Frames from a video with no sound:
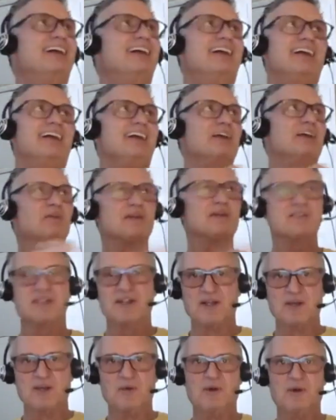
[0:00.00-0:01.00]
it wasn't going
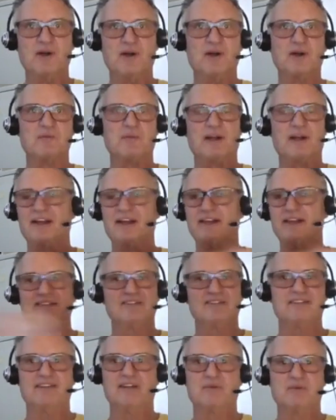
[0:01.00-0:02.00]
to work, but I,
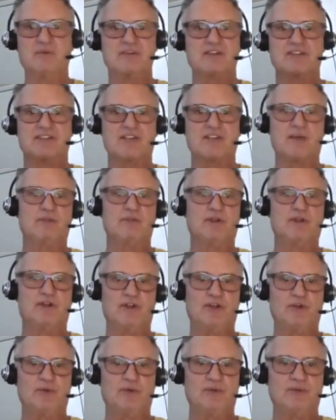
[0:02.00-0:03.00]
it was just something to do,
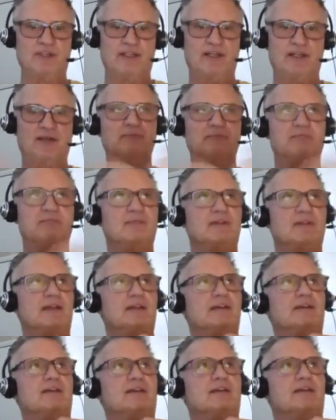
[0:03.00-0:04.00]
you know.
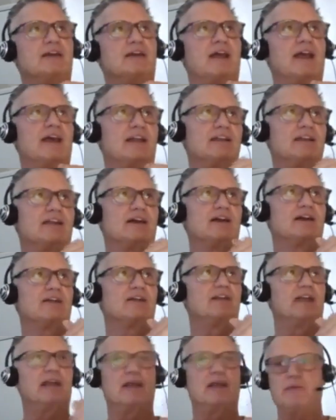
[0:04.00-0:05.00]
And uh, they
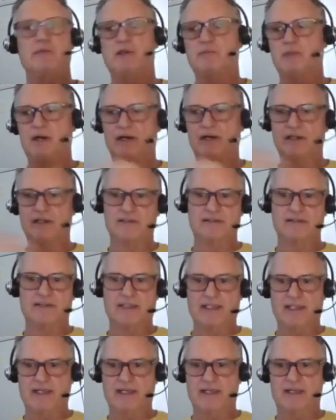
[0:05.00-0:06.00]
gave me a bucket. They get
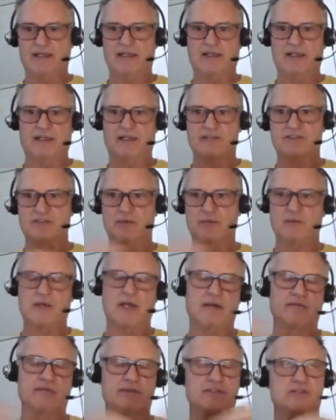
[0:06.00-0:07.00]
I got some kind of
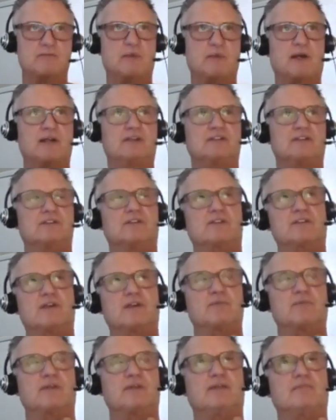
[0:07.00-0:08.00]
a sponge or
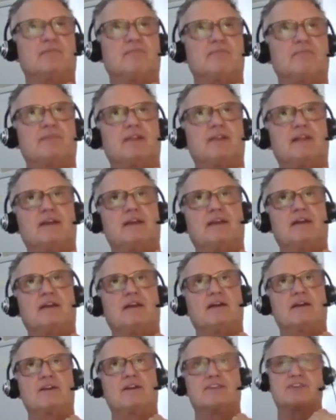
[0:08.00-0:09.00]
something.
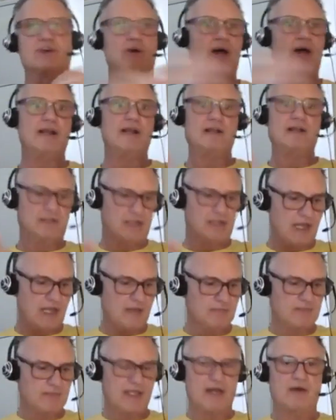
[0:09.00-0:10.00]
So I climbed
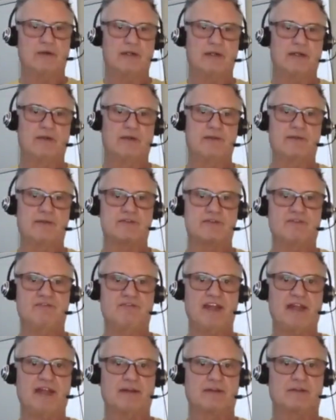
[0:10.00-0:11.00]
down into this
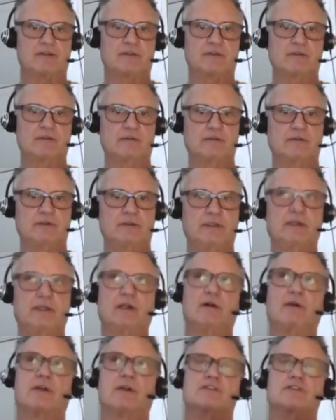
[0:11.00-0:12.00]
vent, you know, and
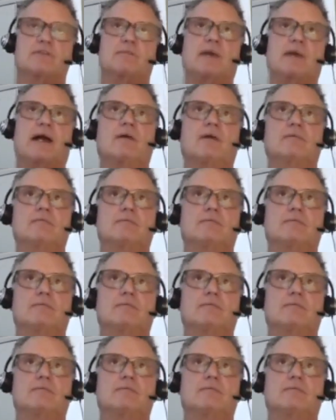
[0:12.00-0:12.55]
it's about,